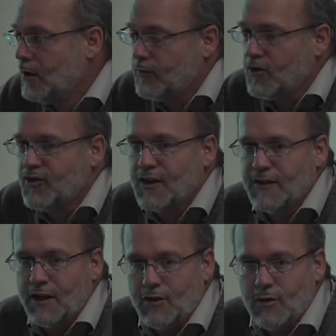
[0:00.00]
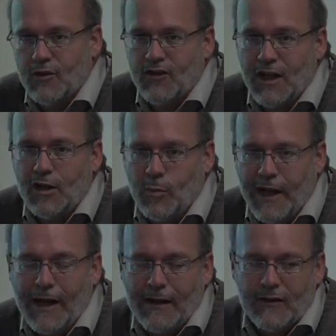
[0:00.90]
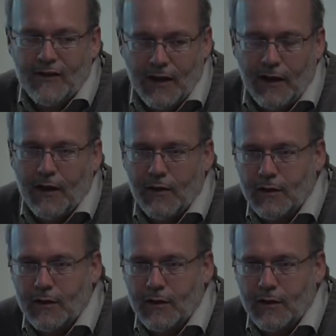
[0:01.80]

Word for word: First thing they do is take your panel and set it out